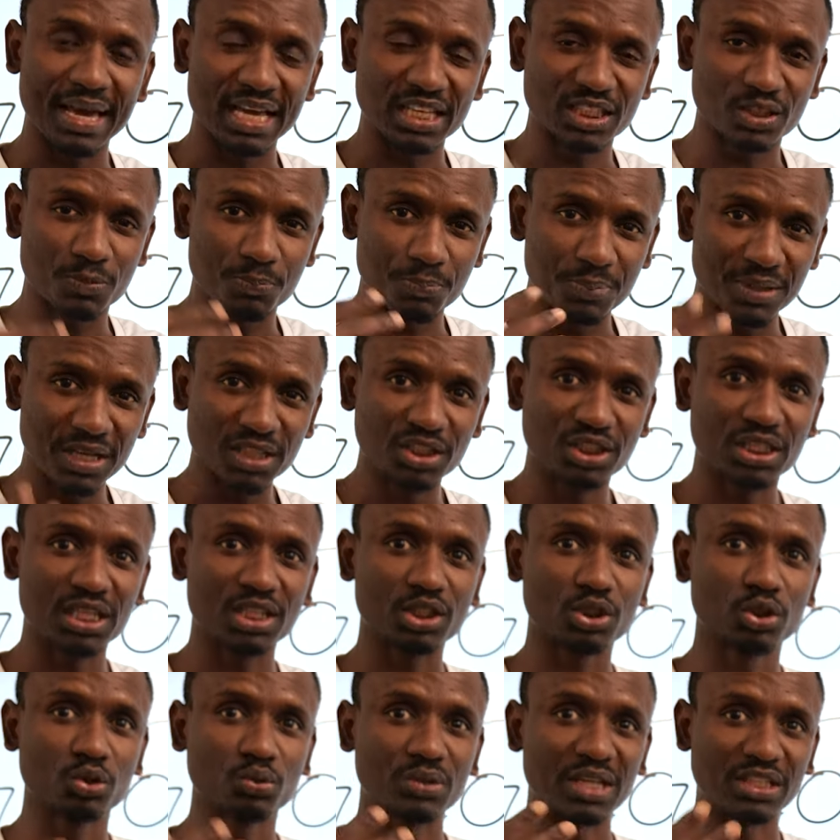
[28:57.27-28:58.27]
a
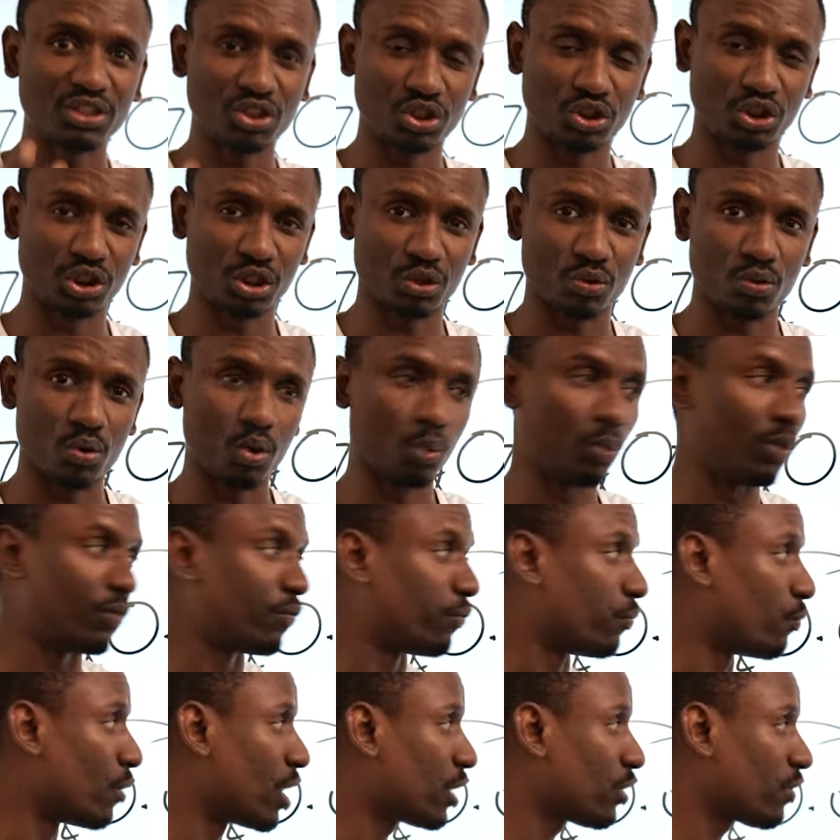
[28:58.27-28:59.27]
special strategy call
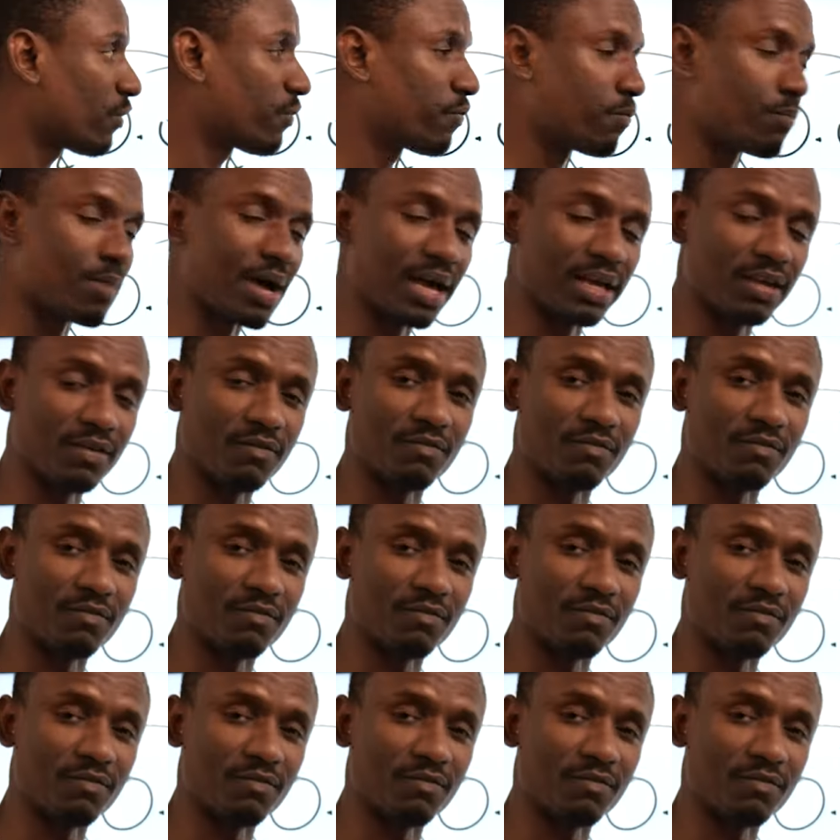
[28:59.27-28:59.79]
with one of my